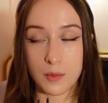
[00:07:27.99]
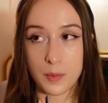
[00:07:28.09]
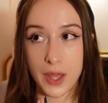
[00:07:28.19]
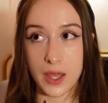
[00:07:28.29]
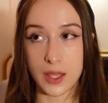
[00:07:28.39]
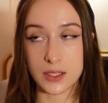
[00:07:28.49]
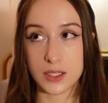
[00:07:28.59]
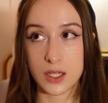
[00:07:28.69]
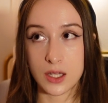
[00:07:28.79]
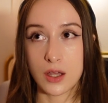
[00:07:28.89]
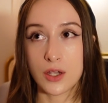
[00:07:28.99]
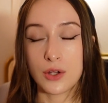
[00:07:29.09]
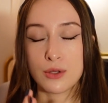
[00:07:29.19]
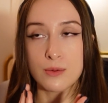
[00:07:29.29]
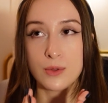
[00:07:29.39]
but you
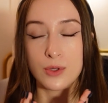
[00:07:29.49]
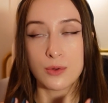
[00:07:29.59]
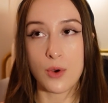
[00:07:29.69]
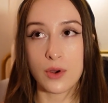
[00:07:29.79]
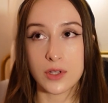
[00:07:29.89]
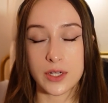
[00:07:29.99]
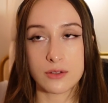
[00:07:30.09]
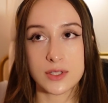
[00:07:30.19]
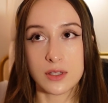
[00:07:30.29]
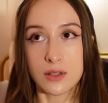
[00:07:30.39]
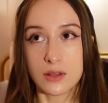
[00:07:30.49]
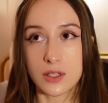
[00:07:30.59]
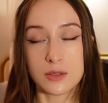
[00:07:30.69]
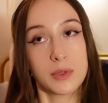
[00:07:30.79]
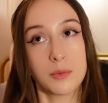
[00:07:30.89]
know, you go online, you see
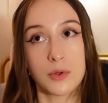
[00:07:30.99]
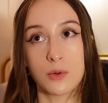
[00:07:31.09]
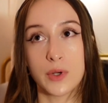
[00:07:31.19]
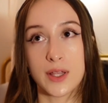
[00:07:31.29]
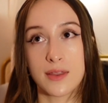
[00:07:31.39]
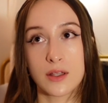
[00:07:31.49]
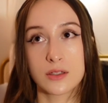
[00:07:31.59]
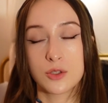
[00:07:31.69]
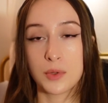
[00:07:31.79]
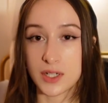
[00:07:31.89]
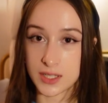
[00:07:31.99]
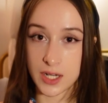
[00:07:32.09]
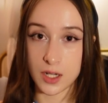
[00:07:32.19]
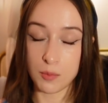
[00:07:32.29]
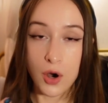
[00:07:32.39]
these people with super
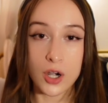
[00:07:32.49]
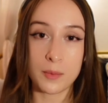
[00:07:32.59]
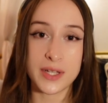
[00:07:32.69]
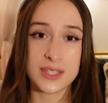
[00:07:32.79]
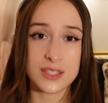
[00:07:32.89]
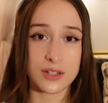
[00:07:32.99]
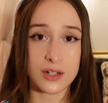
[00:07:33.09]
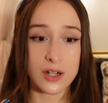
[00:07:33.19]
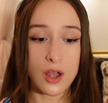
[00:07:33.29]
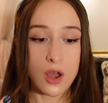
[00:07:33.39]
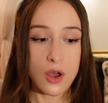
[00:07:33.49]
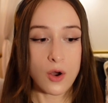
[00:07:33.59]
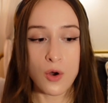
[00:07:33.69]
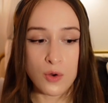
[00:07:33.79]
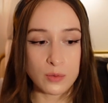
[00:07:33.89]
aesthetic apartments or
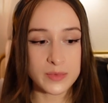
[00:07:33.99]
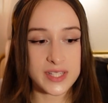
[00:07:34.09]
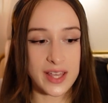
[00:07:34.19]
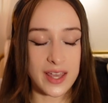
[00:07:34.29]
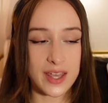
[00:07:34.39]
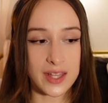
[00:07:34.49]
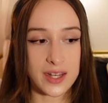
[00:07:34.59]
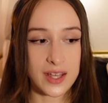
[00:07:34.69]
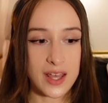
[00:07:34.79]
homes, and